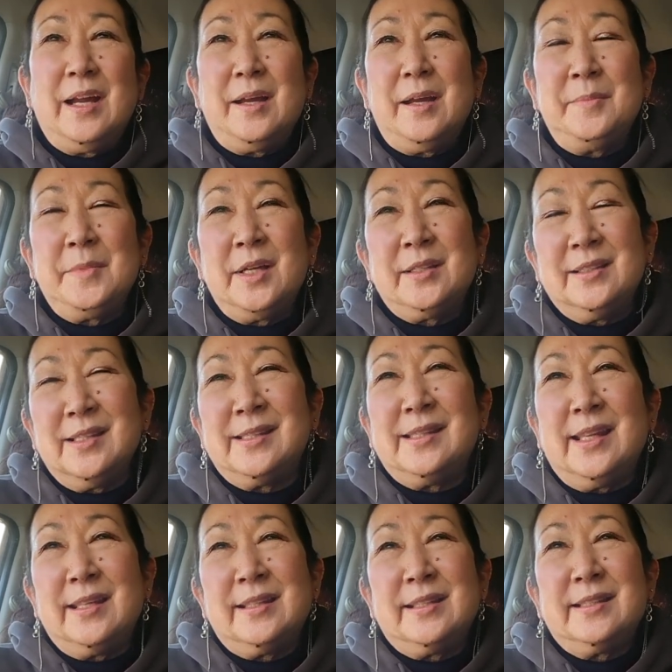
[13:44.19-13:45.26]
I'm not going to
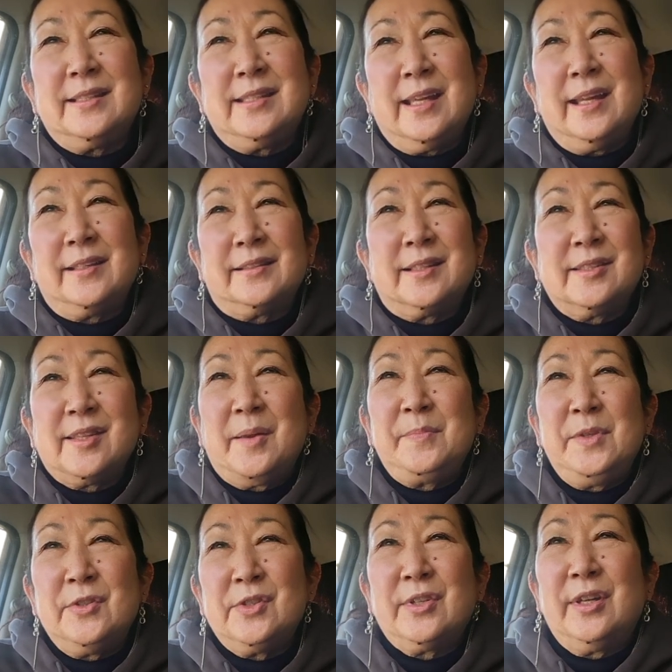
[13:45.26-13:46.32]
say content, because I'm
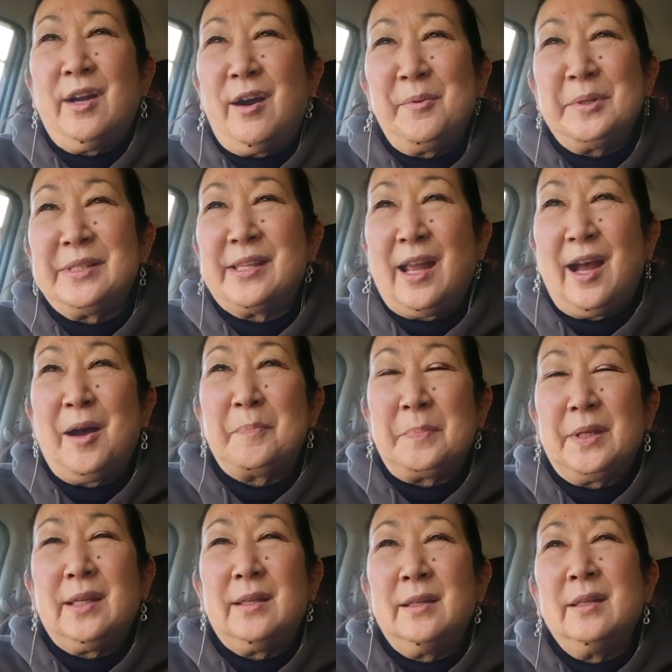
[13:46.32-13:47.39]
usually always
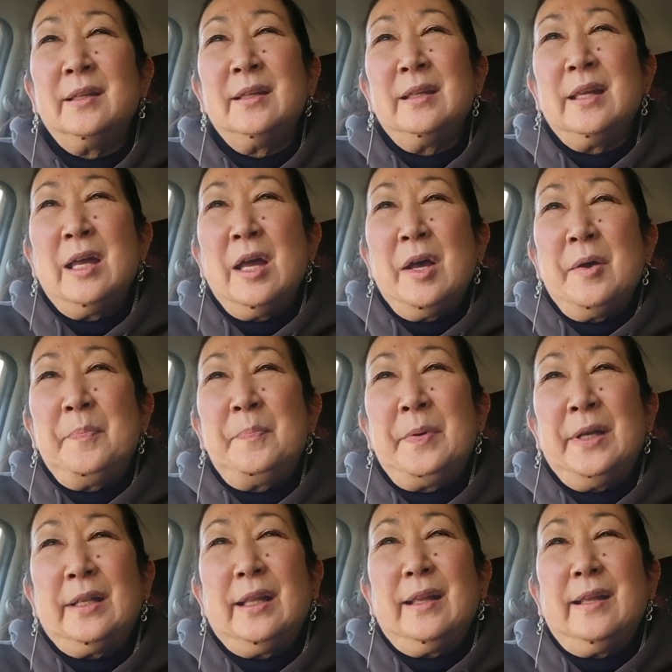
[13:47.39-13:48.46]
happy.
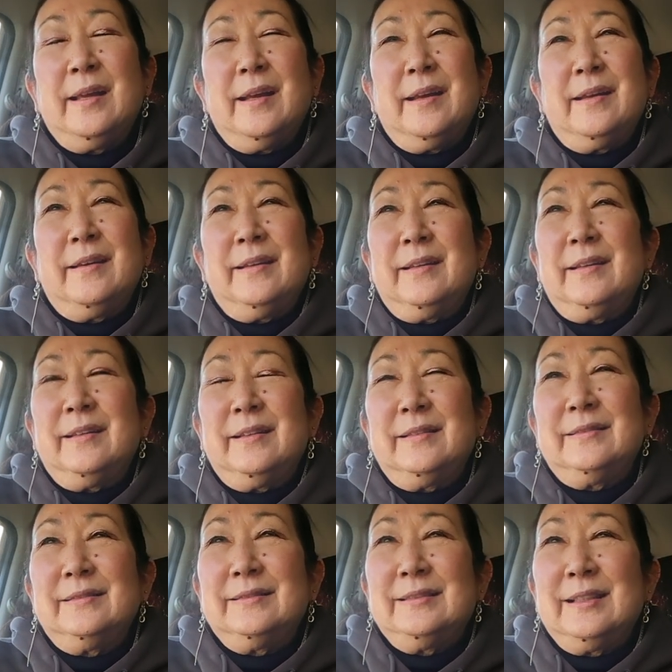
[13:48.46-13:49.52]
But
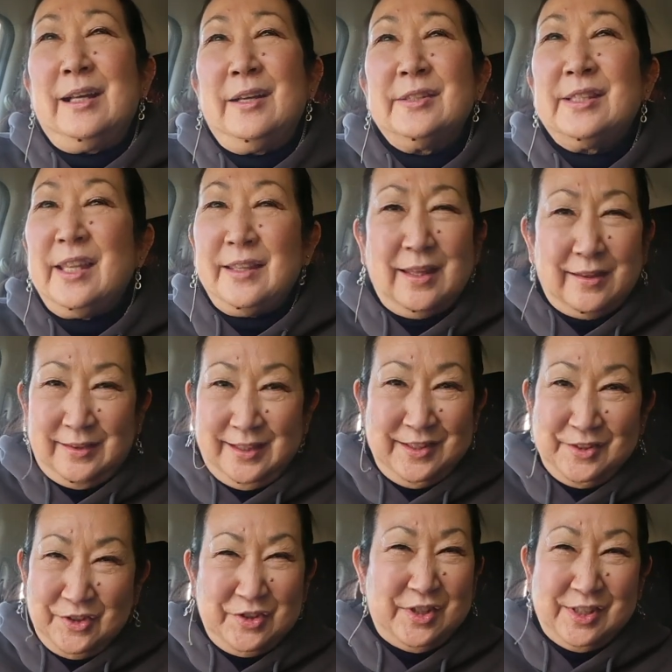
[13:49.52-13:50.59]
I'll say that
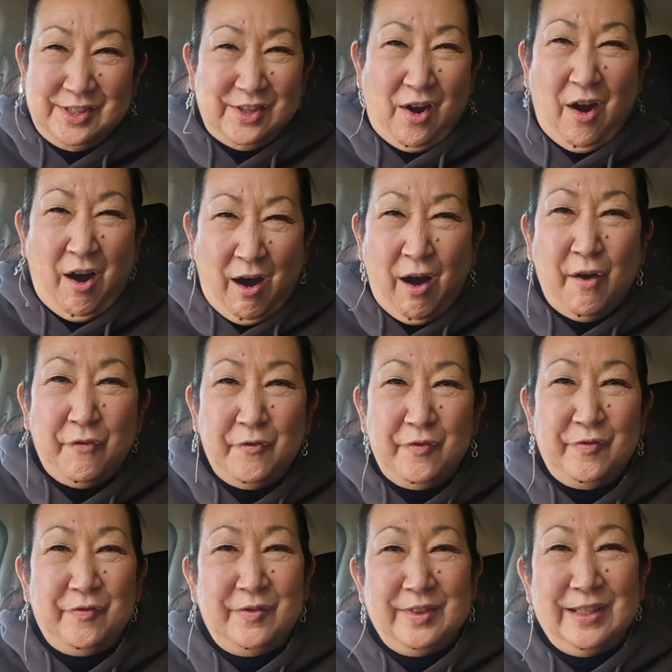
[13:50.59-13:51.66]
things are just
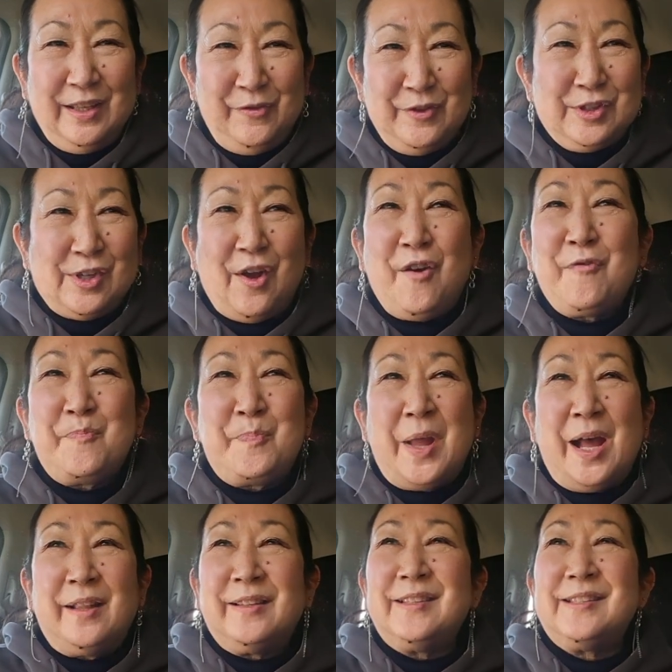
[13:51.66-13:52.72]
off. If it's off
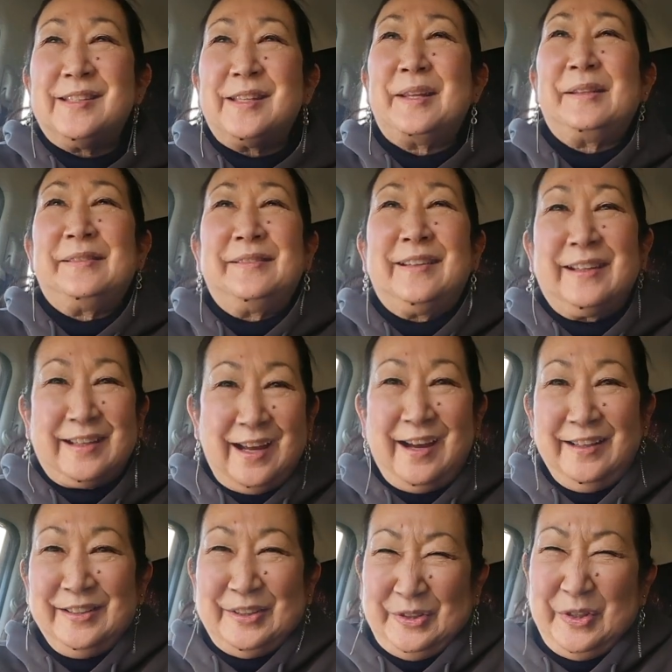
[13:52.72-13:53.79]
balance, then I
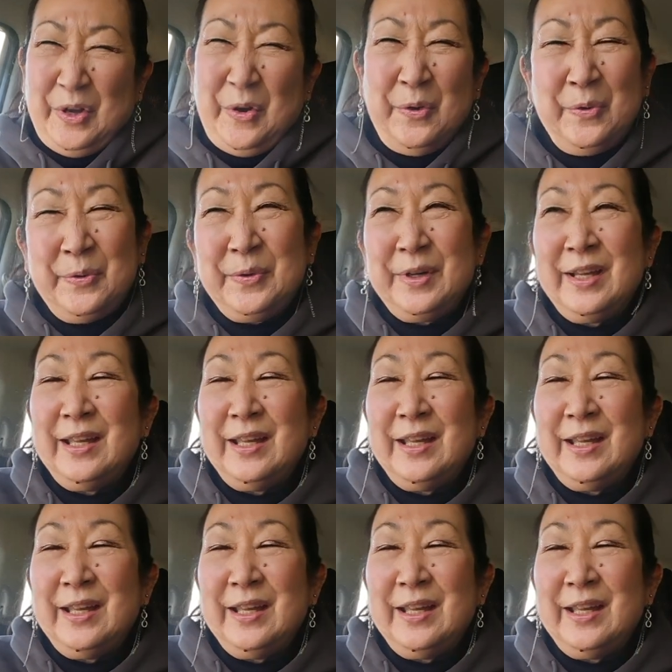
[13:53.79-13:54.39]
kind of know.